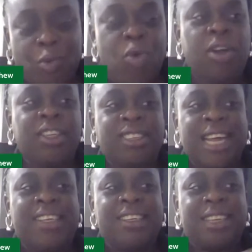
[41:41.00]
the ones
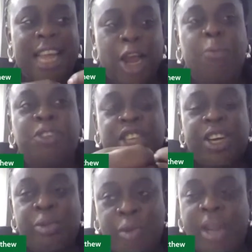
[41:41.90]
that help
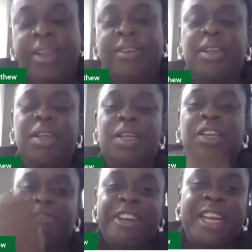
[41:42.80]
generate
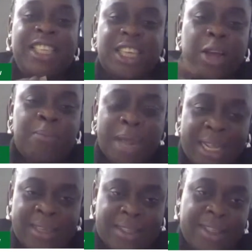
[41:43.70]
the financial
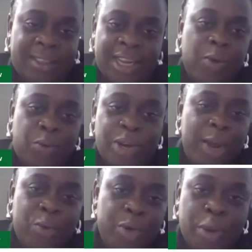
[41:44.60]
balances
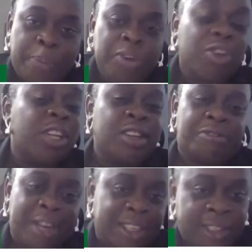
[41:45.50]
that we report on in the
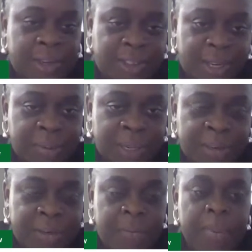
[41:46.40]
financial
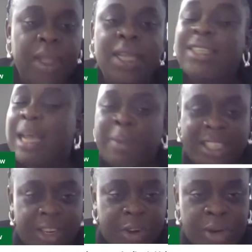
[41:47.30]
statements.
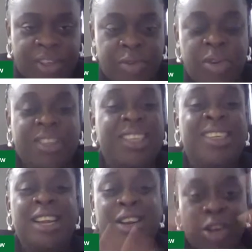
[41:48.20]
Cybersecurity risk
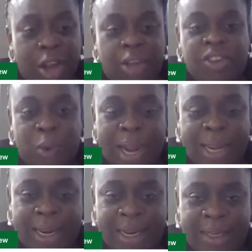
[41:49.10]
is a lot
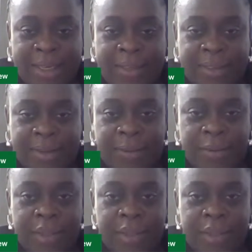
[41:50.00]
wider than this,